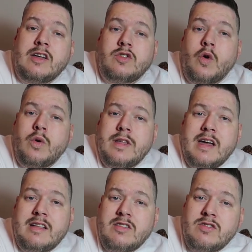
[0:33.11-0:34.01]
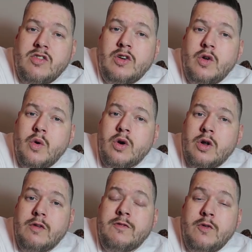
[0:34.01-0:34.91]
can donate it to the
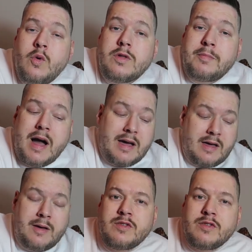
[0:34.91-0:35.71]
local food bank.